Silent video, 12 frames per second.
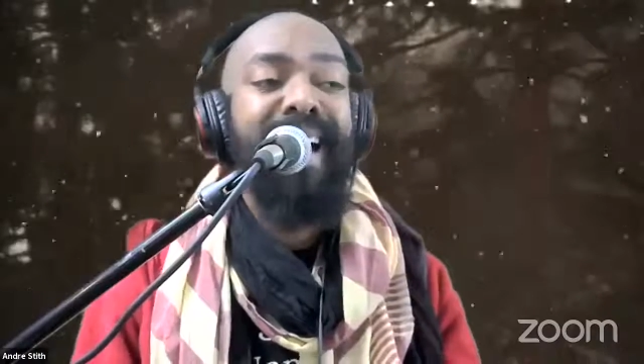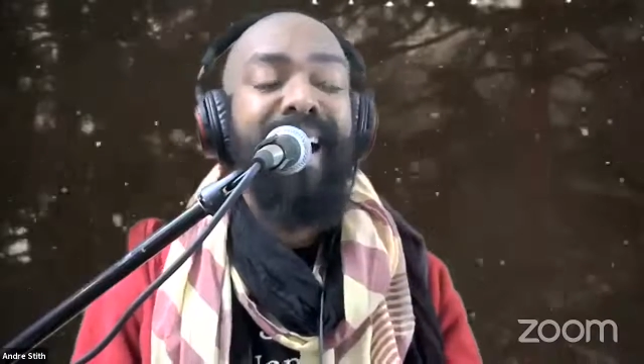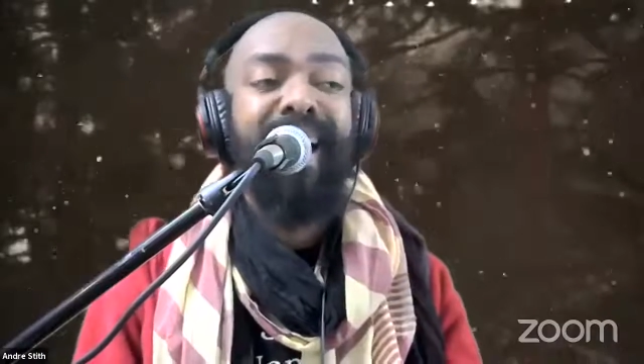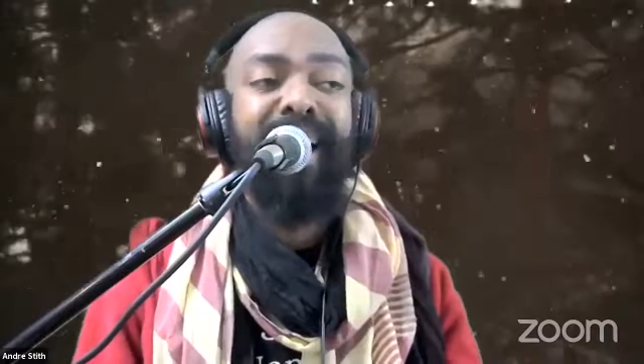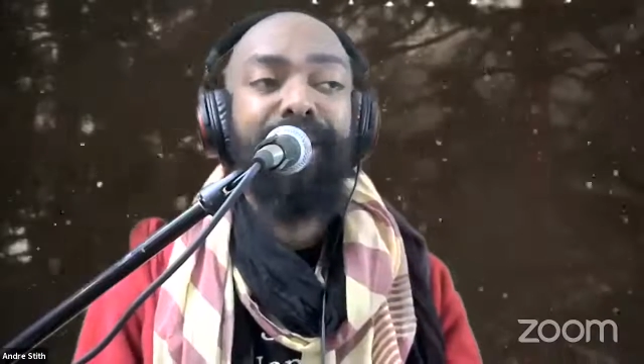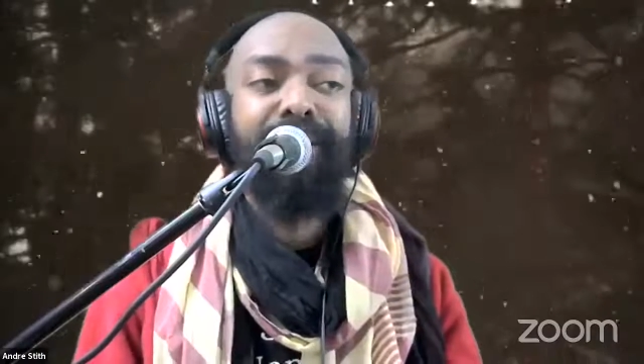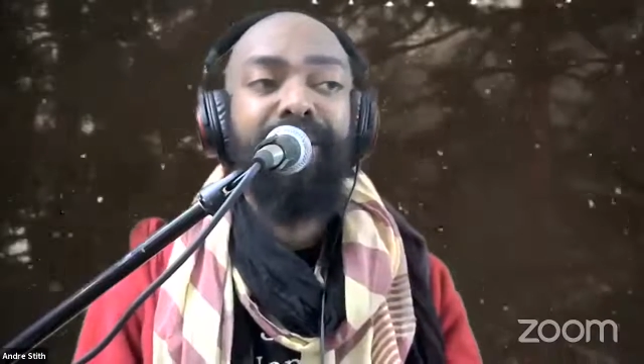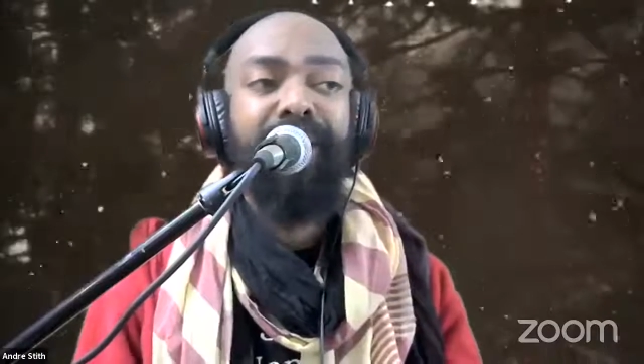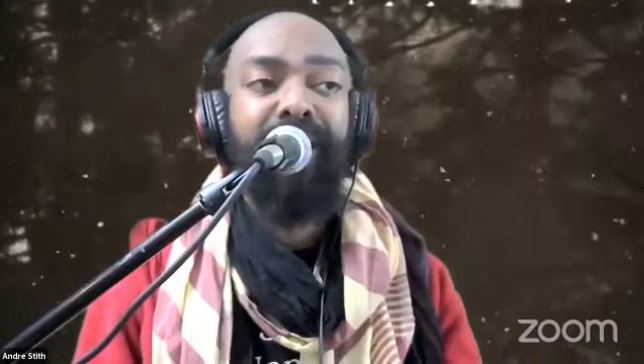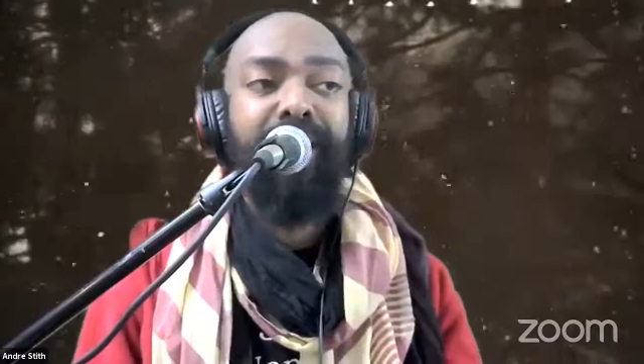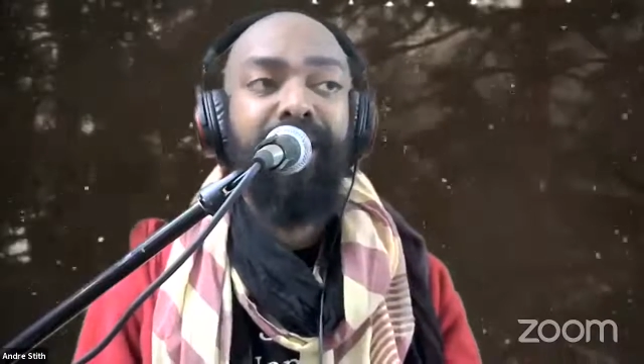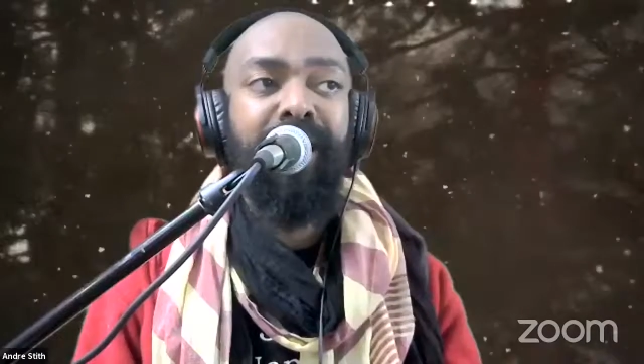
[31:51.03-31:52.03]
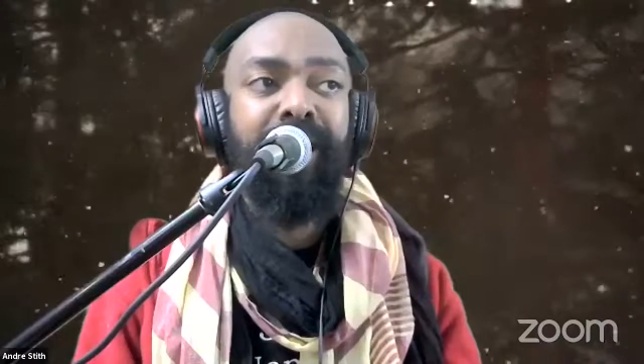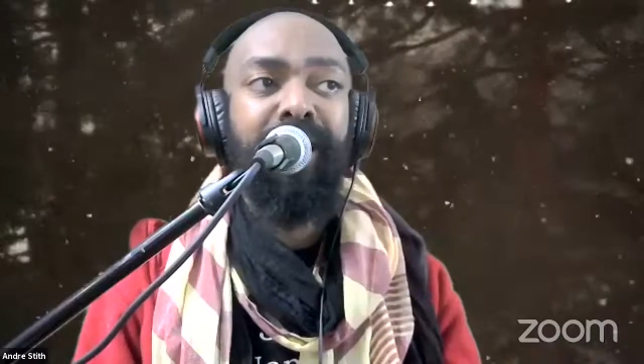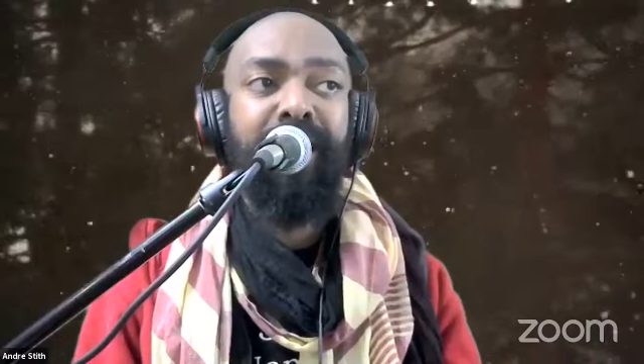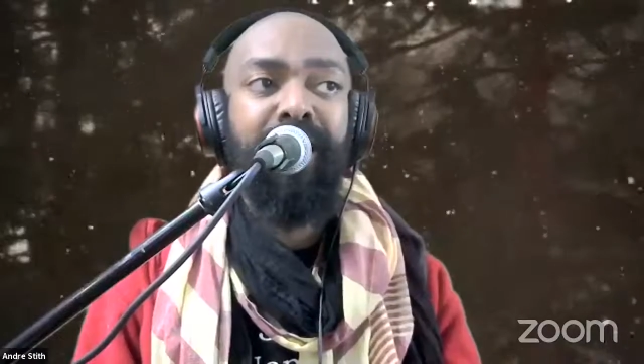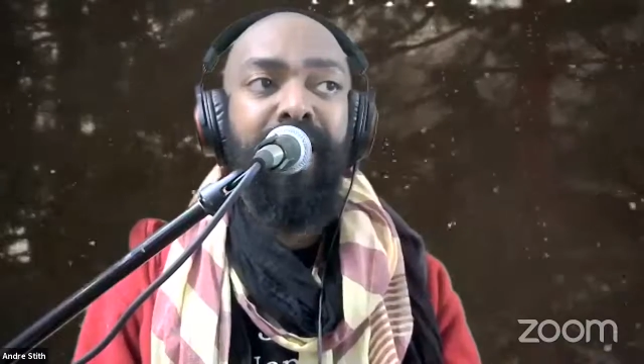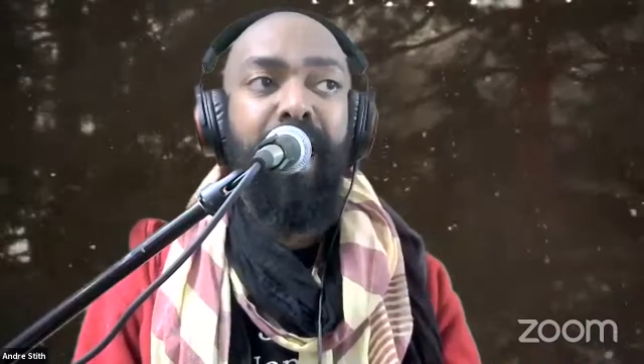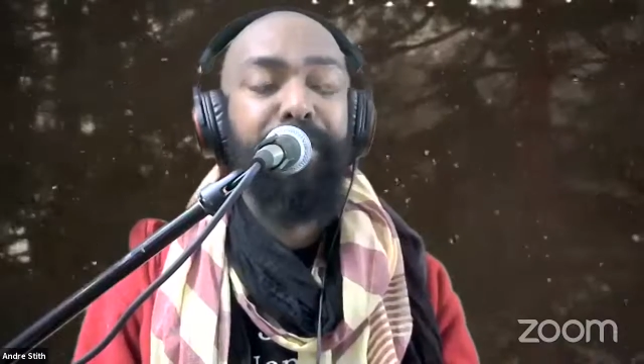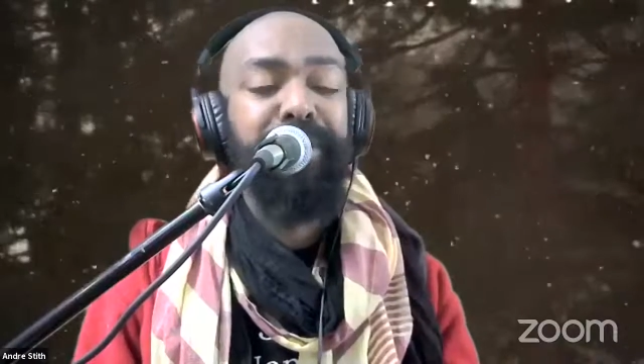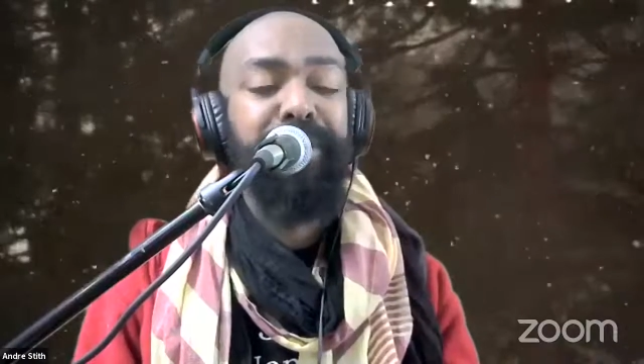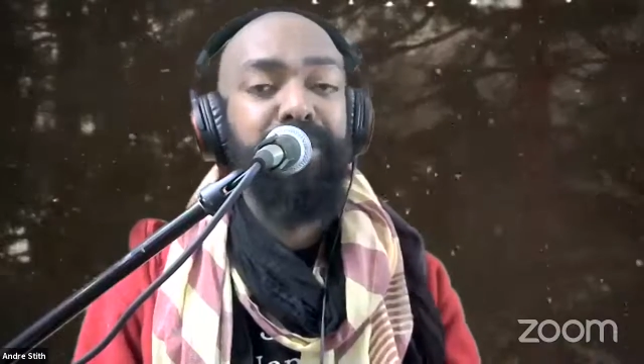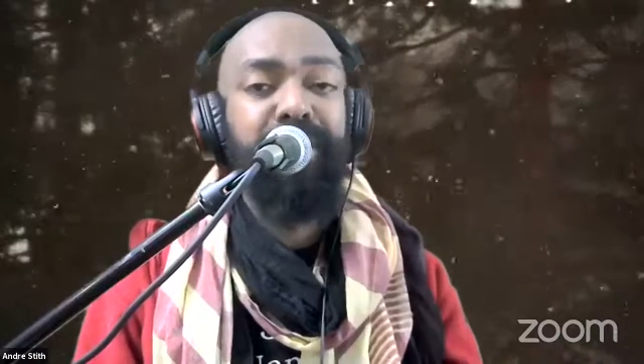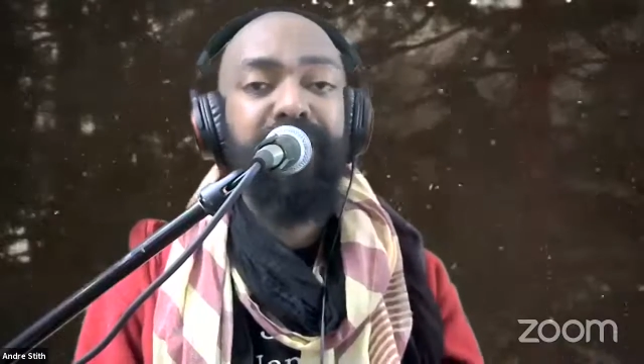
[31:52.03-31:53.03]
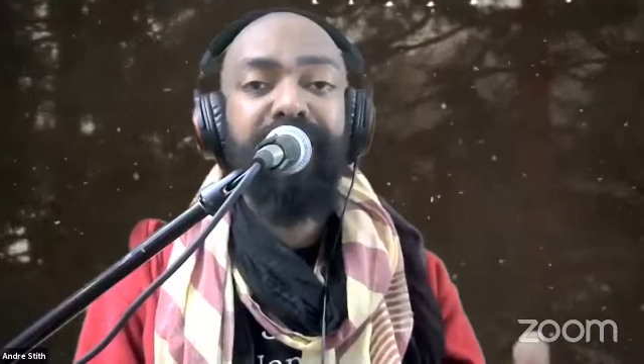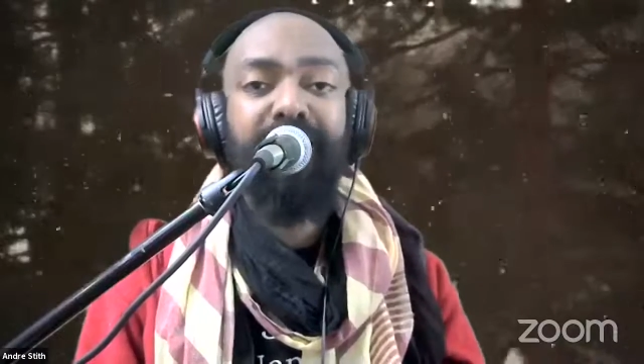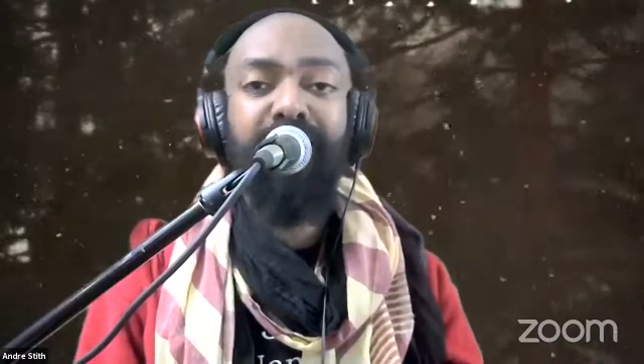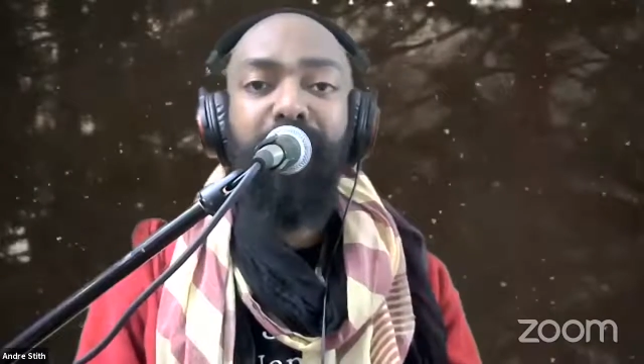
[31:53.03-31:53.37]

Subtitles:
There are opportunities on